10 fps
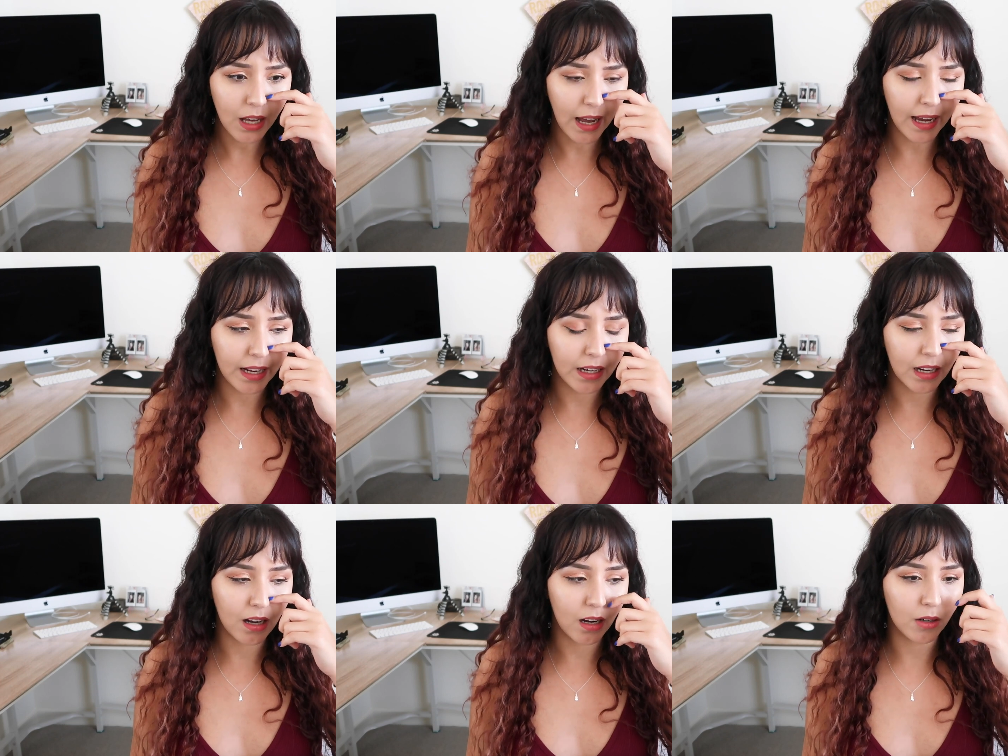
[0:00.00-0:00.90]
I
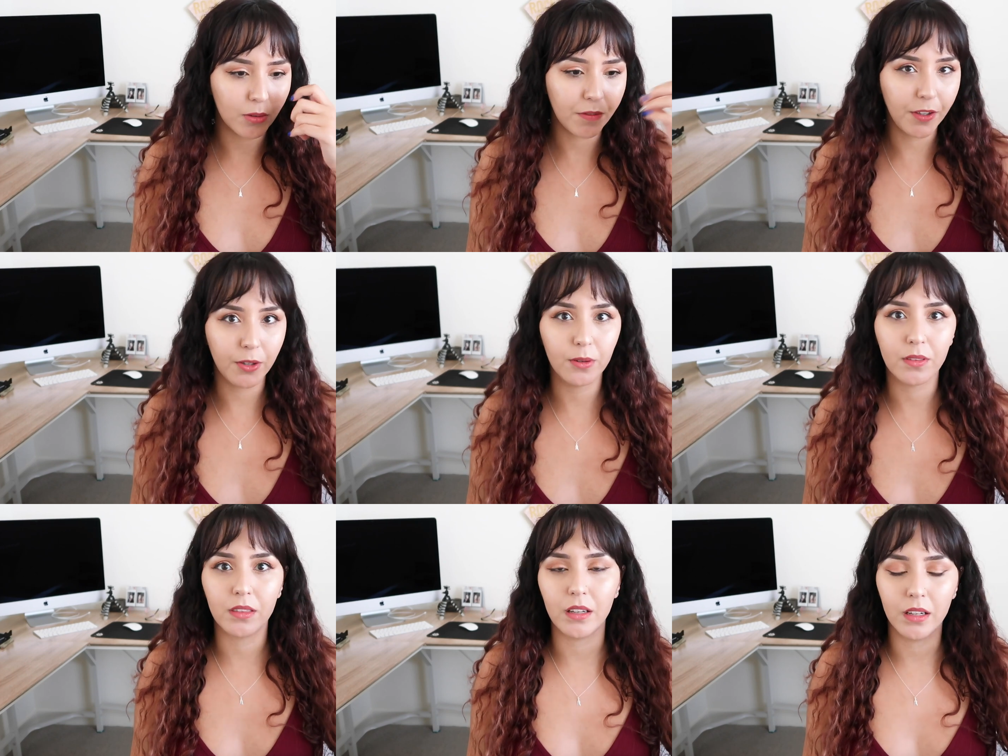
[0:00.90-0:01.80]
uh,
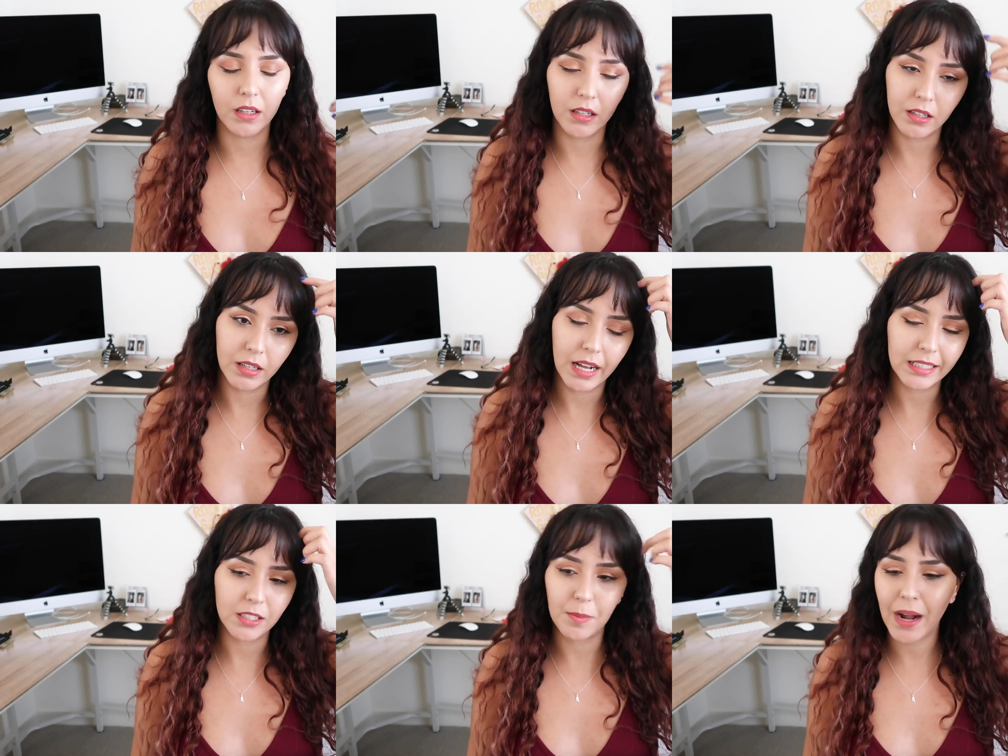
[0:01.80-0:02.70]
reviewed the,
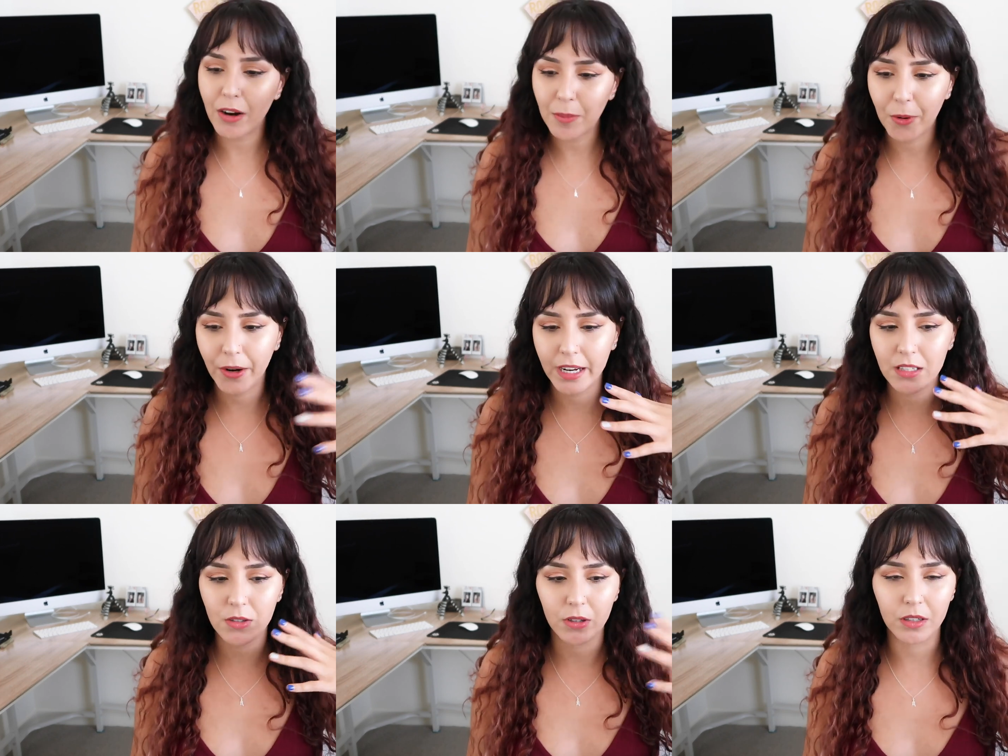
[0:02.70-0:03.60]
either the
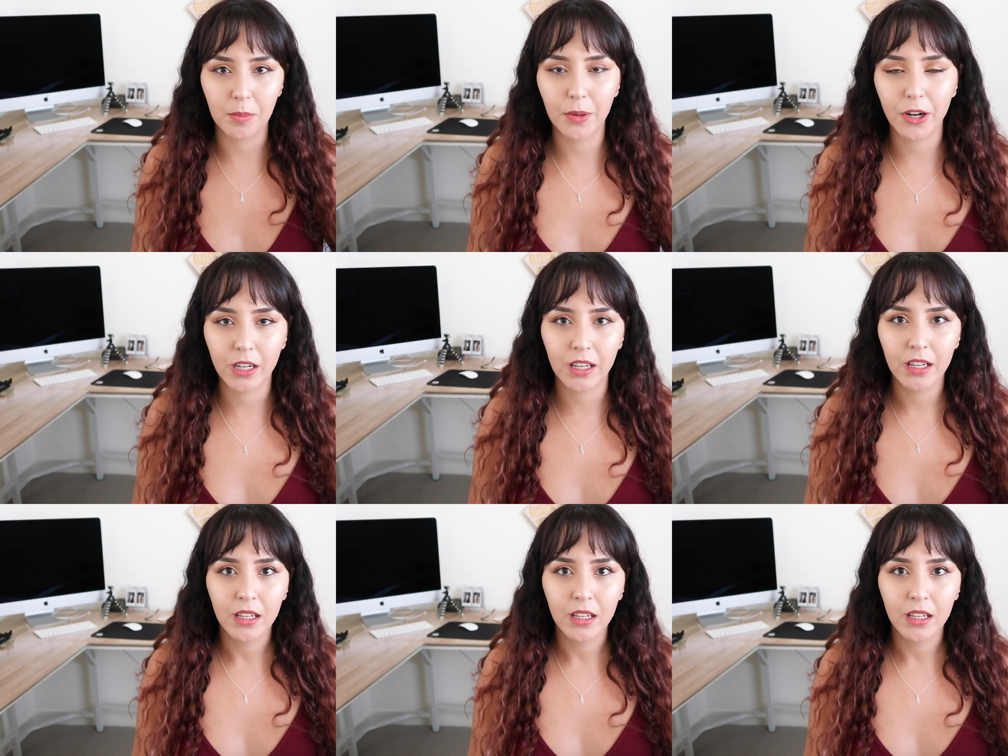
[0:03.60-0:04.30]
PowerPoint or the book